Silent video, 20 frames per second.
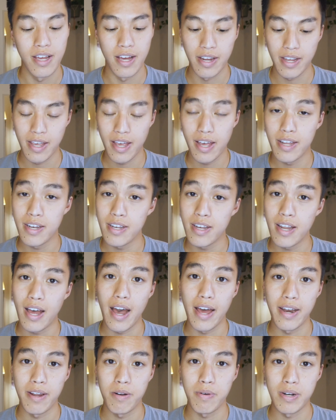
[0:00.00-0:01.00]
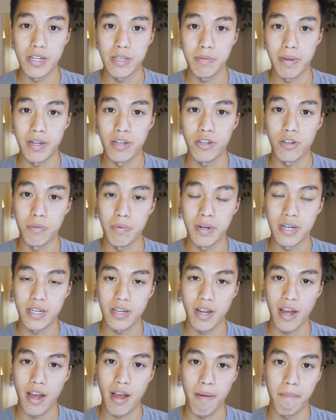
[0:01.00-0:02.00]
Again, I didn't want to spend too much
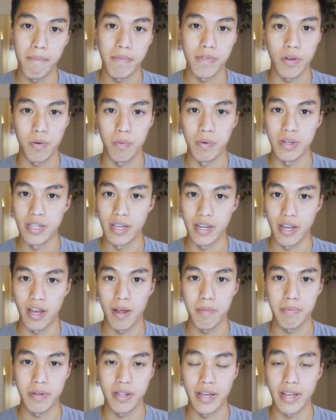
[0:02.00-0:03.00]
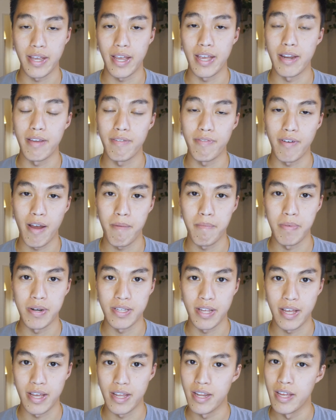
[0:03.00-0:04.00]
time, so once I got up to like
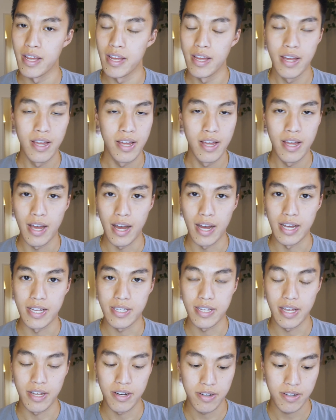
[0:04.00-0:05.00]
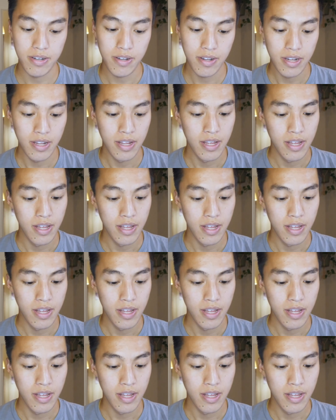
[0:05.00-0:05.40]
85%, I settled.